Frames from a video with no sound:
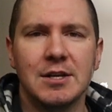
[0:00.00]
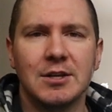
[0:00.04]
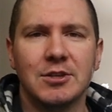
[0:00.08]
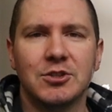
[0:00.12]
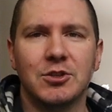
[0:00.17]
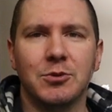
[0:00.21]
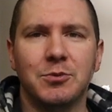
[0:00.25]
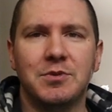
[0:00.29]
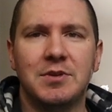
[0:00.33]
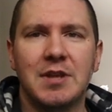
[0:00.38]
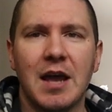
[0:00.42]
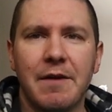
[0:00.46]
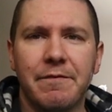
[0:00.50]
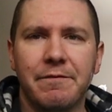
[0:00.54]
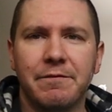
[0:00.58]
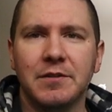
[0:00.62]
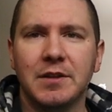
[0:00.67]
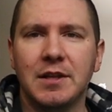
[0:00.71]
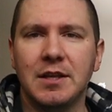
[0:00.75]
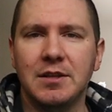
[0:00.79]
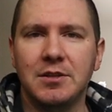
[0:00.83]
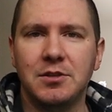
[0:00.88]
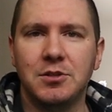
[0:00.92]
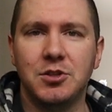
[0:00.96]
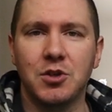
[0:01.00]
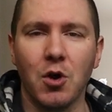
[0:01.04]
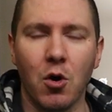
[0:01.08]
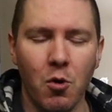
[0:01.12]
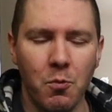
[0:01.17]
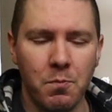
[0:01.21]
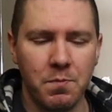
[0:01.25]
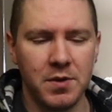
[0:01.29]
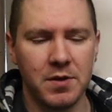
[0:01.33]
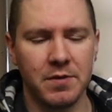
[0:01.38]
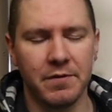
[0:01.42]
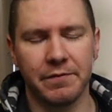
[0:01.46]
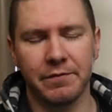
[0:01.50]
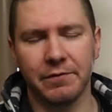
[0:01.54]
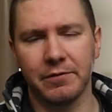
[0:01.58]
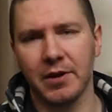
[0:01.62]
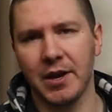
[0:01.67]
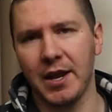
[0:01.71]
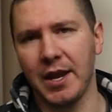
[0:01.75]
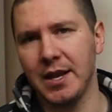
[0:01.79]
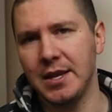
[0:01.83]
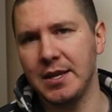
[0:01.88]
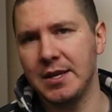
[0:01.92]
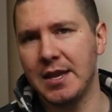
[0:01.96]
so definitely don't be
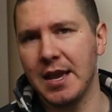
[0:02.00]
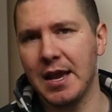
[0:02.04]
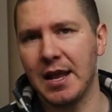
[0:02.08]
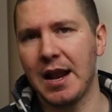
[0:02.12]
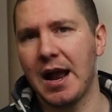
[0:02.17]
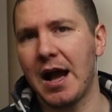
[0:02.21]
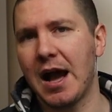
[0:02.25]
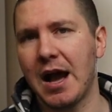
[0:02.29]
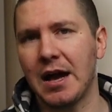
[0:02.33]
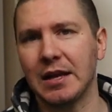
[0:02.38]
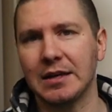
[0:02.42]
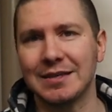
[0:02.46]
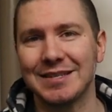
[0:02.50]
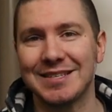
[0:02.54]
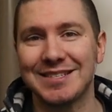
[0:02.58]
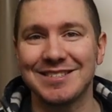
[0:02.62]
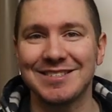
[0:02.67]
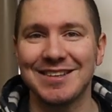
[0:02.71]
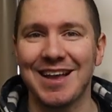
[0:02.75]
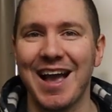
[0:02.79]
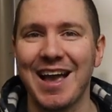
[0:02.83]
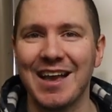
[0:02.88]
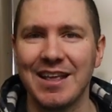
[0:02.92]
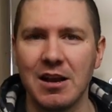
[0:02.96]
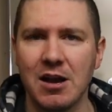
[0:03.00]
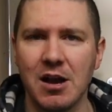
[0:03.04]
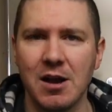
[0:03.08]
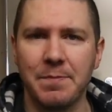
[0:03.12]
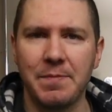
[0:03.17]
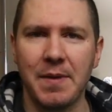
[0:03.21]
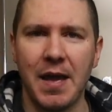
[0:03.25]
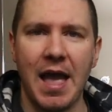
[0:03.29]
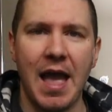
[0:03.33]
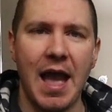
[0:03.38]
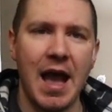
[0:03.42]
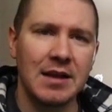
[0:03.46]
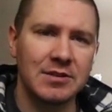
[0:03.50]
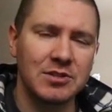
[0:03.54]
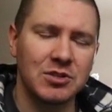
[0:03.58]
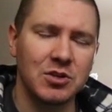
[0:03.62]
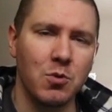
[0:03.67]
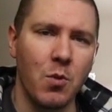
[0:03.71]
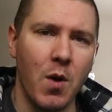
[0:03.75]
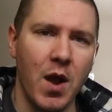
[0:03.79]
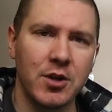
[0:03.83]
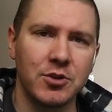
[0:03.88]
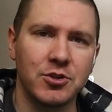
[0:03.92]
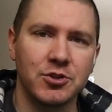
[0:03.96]
afraid get on sign up ask
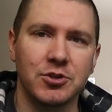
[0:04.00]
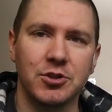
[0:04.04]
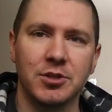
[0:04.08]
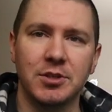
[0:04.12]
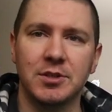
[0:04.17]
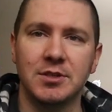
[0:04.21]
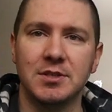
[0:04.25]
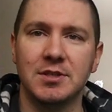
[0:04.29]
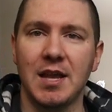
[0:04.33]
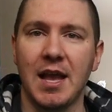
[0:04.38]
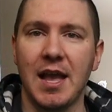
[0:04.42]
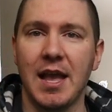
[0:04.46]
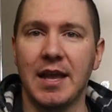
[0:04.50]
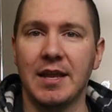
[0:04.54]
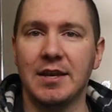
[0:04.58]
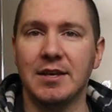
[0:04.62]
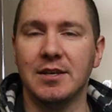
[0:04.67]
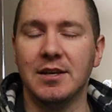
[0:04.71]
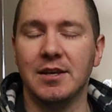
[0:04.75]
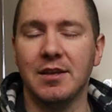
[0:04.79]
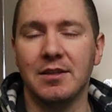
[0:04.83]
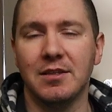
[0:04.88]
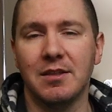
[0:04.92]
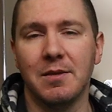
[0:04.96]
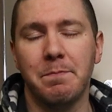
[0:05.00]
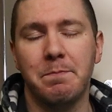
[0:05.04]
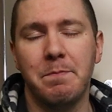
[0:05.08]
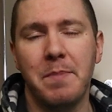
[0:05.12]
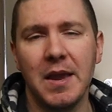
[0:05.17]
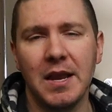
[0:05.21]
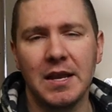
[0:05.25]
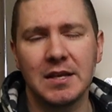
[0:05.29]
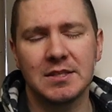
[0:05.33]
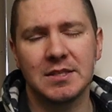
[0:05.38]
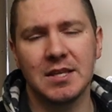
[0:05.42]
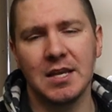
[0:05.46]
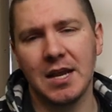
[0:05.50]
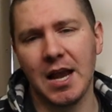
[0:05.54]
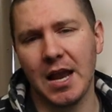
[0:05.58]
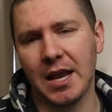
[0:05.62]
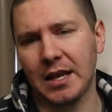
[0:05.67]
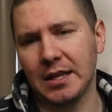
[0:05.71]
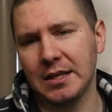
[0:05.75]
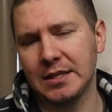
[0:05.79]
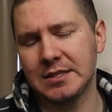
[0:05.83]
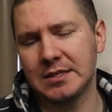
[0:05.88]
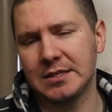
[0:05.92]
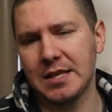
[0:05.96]
questions and the biggest thing i
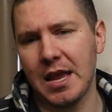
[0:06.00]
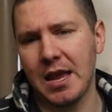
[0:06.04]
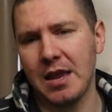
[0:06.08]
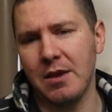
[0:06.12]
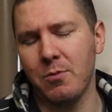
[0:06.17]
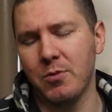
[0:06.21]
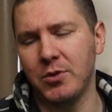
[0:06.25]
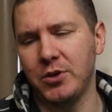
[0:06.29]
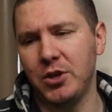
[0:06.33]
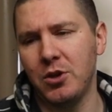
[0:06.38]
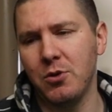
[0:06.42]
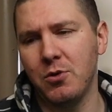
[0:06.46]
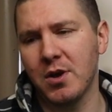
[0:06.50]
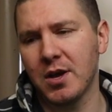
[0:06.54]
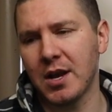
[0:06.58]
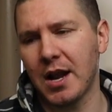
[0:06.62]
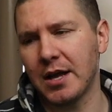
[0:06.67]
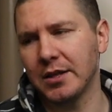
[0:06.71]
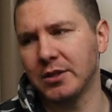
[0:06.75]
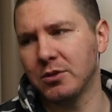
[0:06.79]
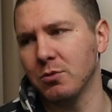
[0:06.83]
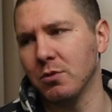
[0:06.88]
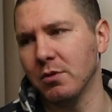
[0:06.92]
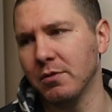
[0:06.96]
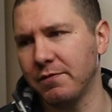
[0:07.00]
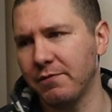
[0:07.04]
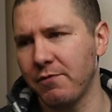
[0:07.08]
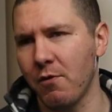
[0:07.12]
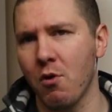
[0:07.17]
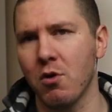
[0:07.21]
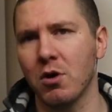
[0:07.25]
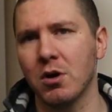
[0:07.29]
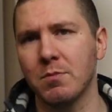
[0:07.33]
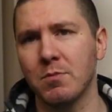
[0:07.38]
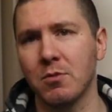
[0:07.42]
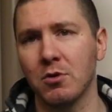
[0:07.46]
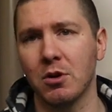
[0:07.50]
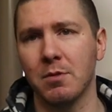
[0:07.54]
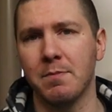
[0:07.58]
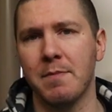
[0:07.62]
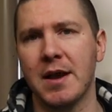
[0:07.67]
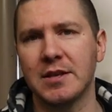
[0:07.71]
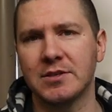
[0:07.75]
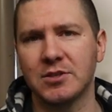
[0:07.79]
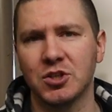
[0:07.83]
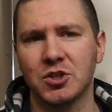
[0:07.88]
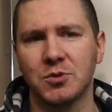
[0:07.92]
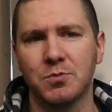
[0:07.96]
can say when you get onto a forum or a
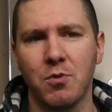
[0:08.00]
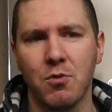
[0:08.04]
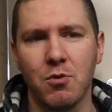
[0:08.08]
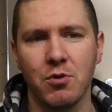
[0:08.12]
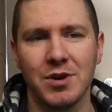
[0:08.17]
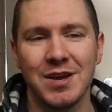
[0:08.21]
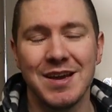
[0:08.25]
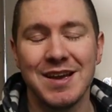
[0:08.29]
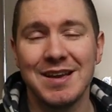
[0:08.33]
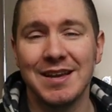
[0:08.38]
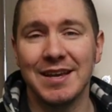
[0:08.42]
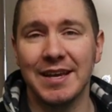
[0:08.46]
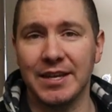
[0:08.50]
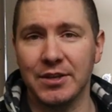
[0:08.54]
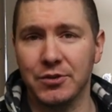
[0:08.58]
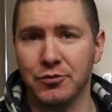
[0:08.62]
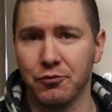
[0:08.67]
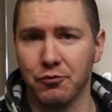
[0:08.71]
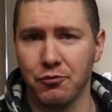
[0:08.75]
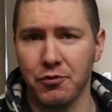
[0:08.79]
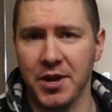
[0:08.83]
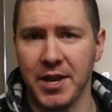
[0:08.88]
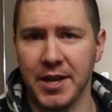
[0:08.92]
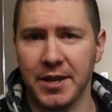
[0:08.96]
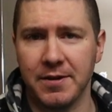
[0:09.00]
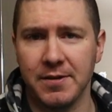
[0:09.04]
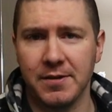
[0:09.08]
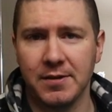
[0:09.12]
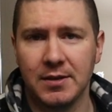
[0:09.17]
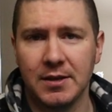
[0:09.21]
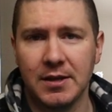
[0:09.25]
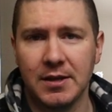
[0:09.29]
message board is read